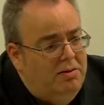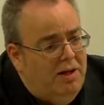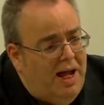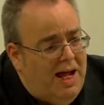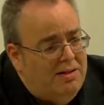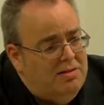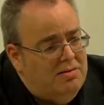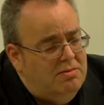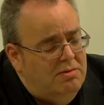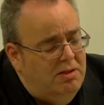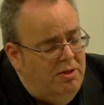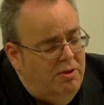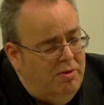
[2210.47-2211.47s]
at
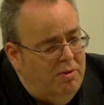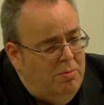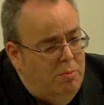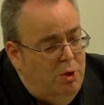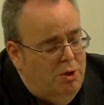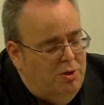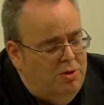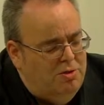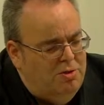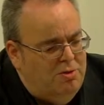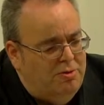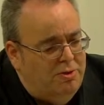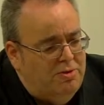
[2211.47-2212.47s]
another merged
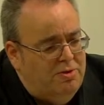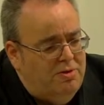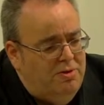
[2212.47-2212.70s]
trust.